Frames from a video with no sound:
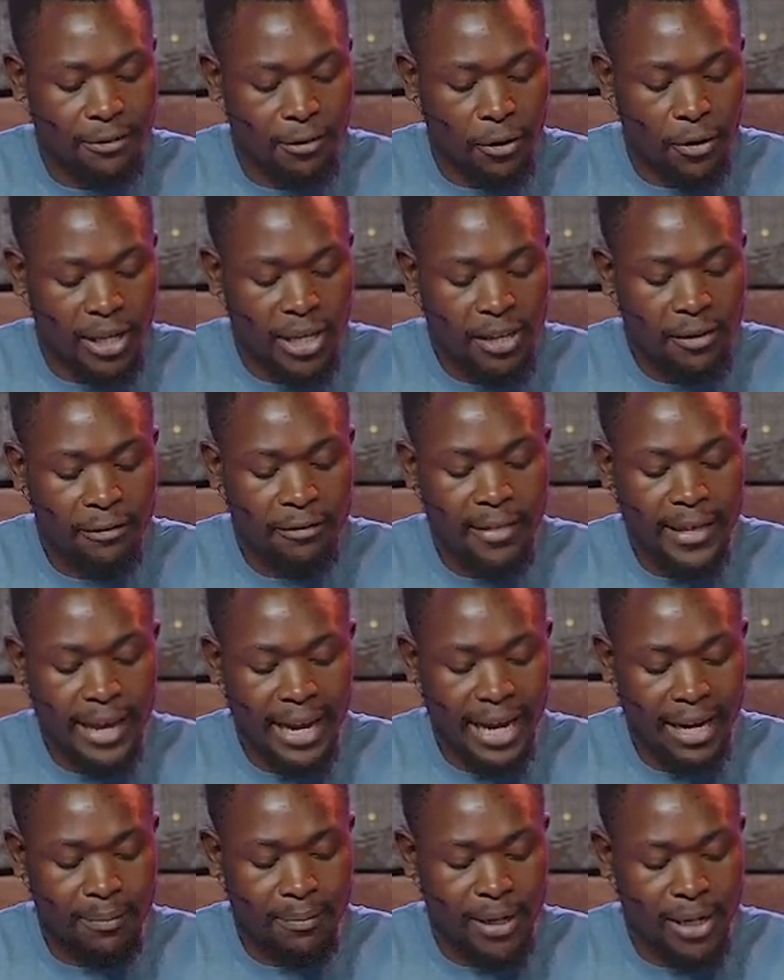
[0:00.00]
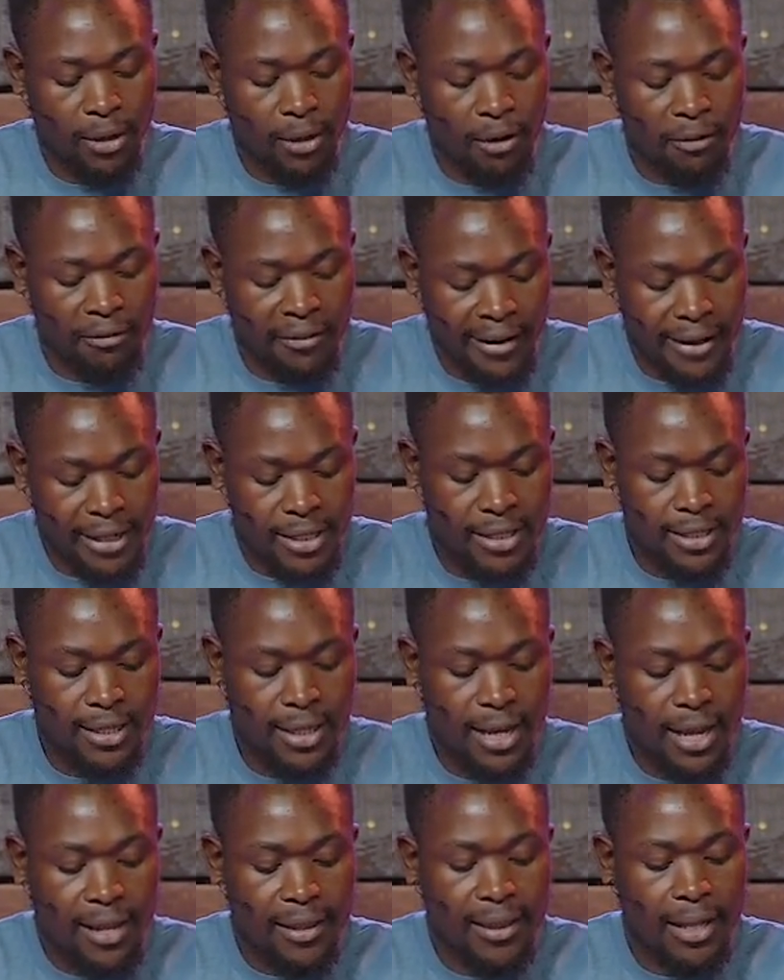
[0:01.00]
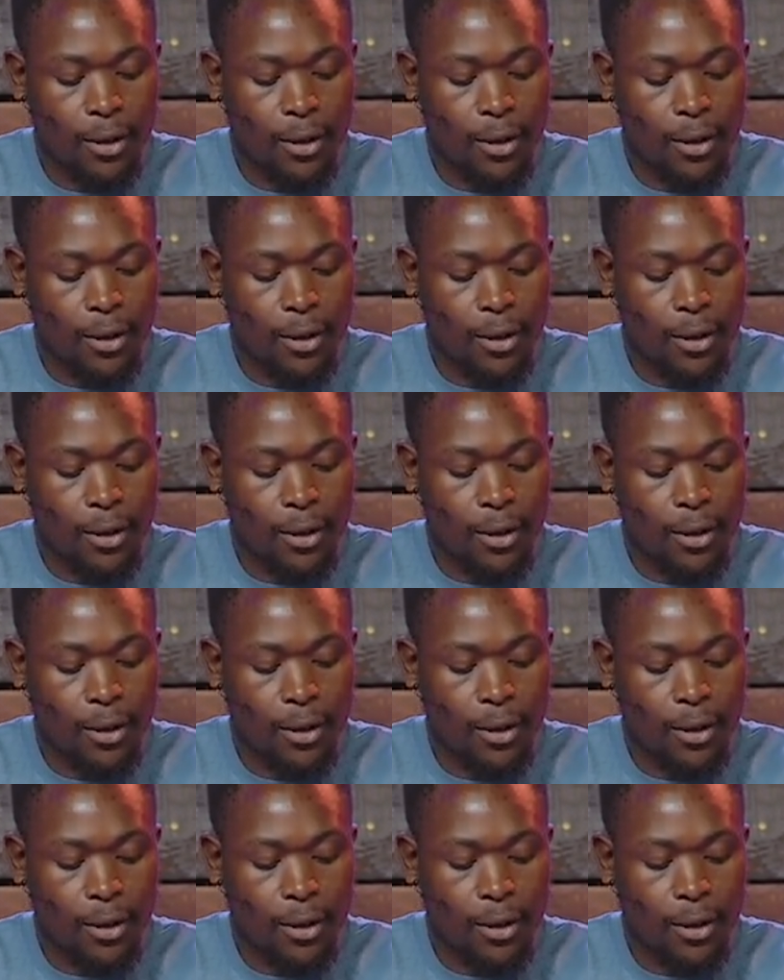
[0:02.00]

For if they had been of us,